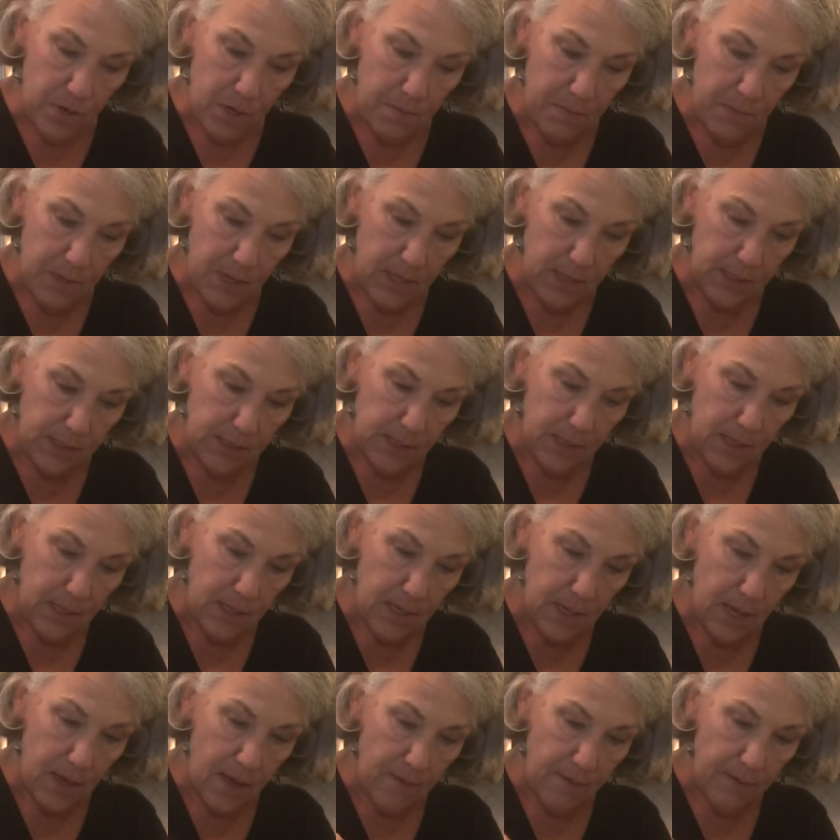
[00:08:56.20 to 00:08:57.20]
minutes in
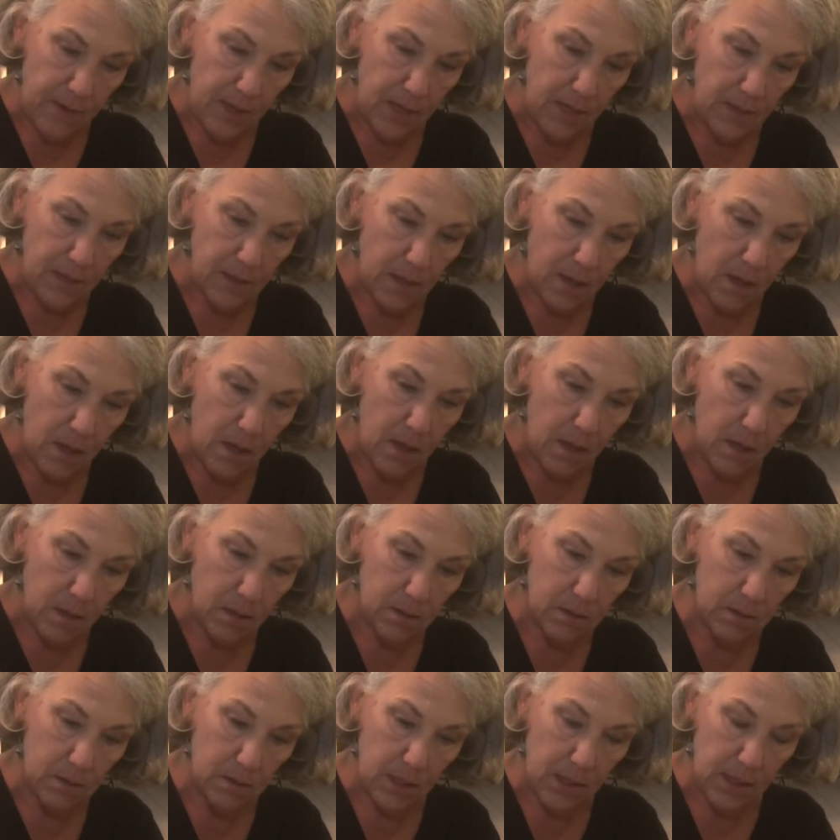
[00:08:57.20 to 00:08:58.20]
the oven. Oh,
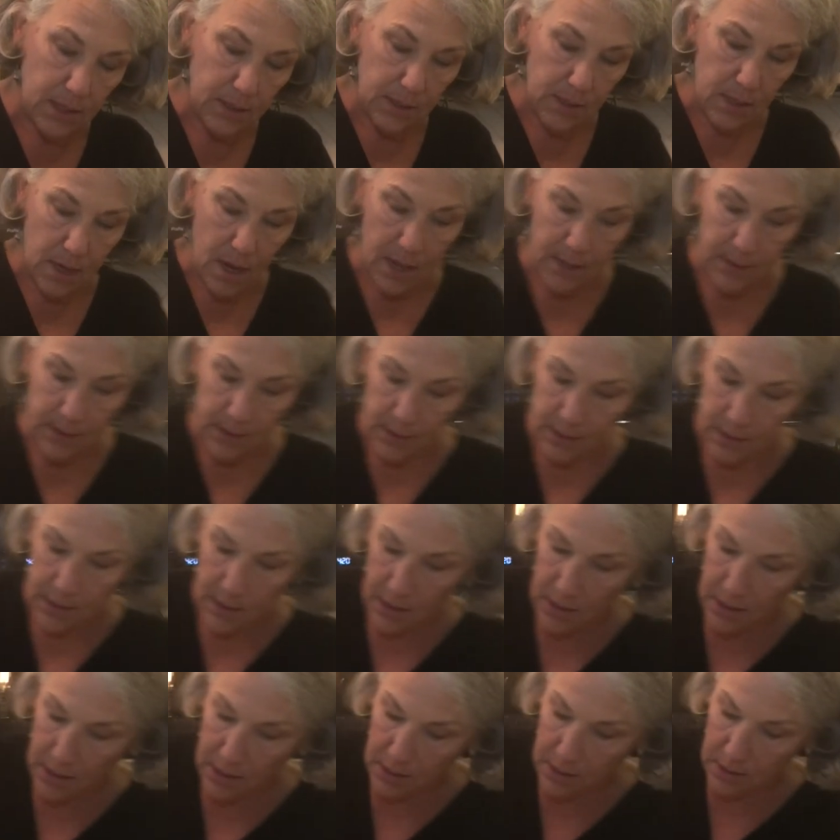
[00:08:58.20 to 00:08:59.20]
it's not
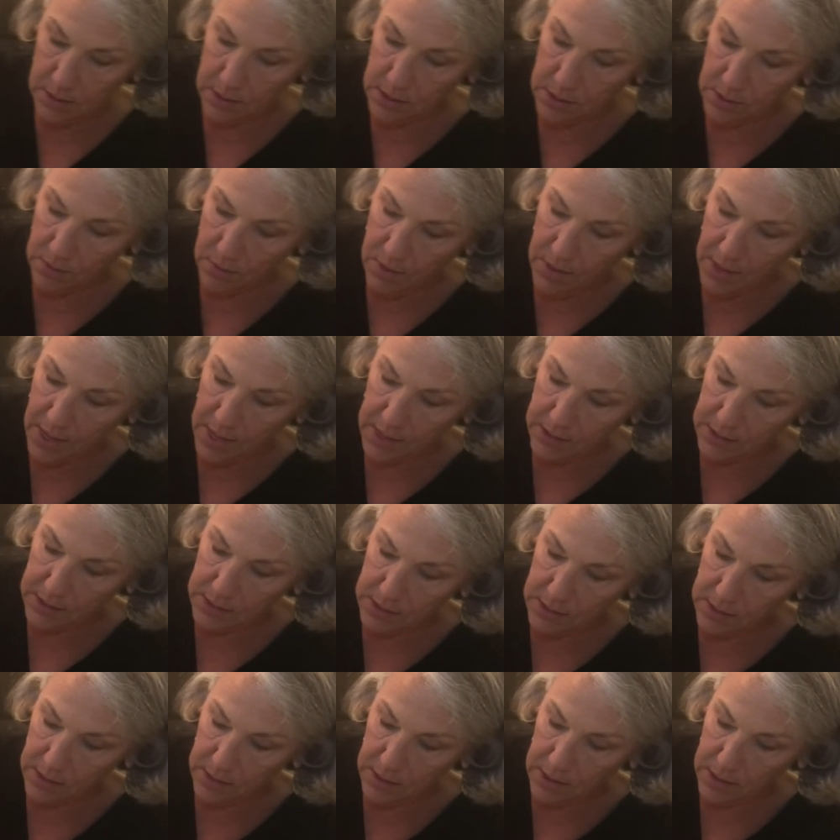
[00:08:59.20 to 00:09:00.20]
sticking, so that's
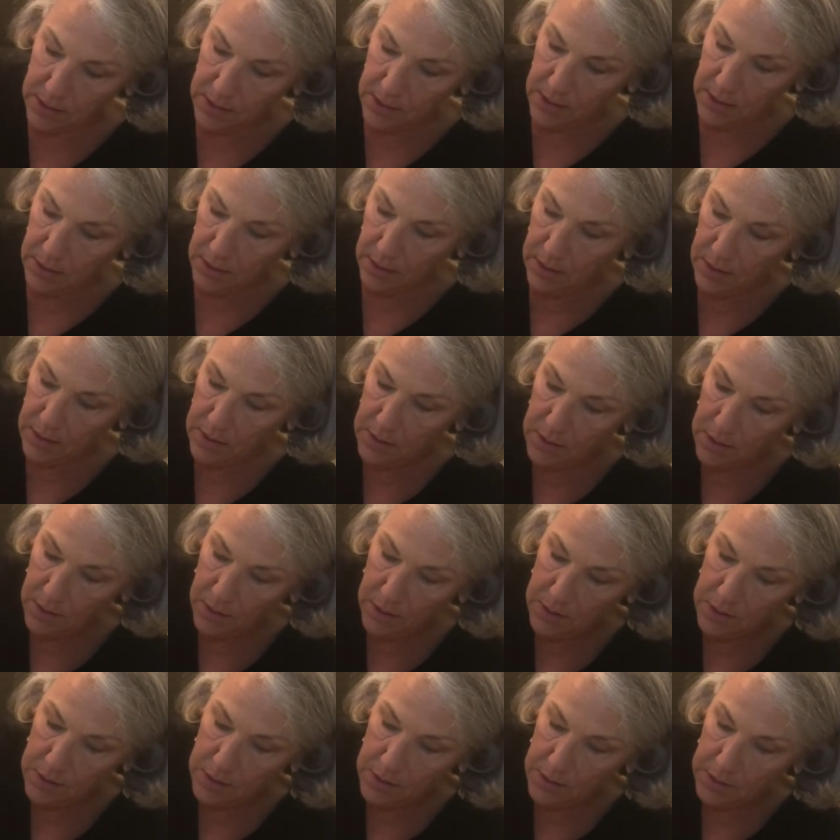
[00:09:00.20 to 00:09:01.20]
good.
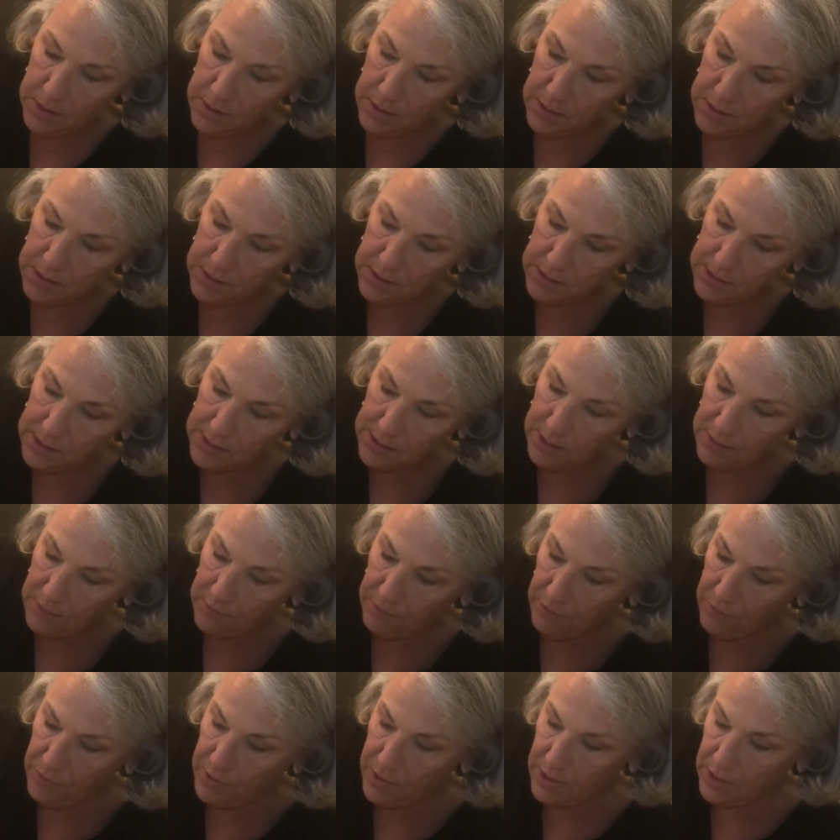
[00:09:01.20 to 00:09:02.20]
See
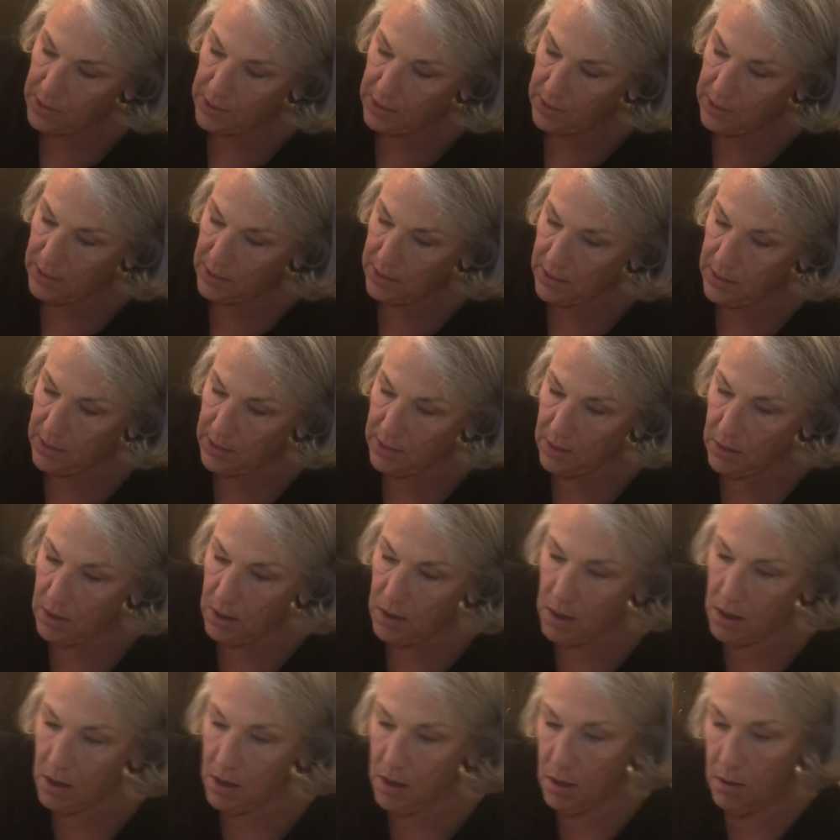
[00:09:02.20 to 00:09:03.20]
if we can go,
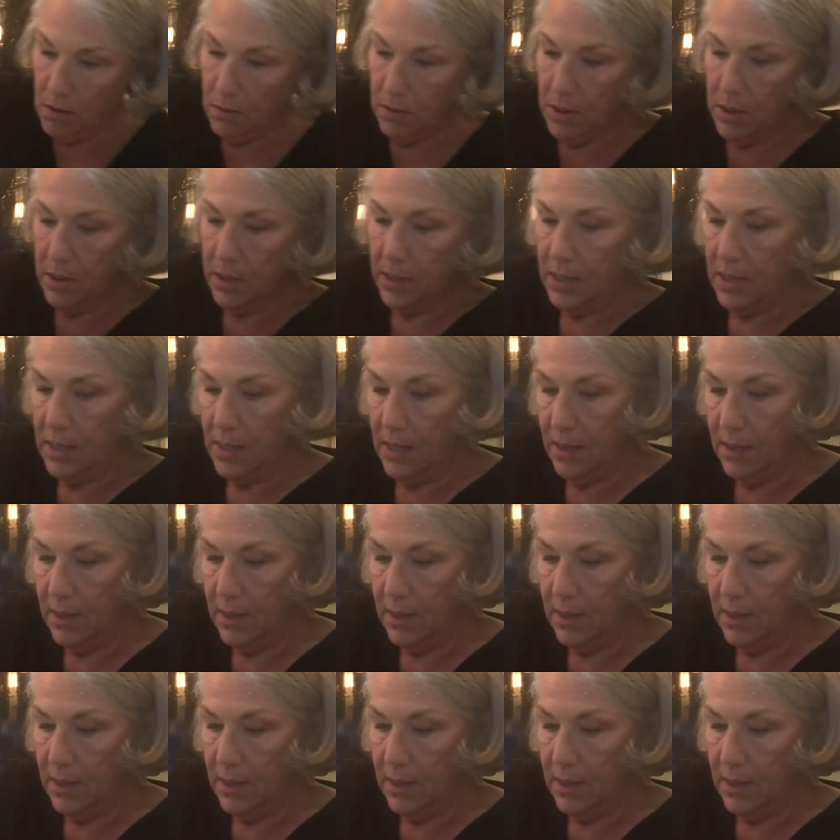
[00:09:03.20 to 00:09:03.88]
oh, look it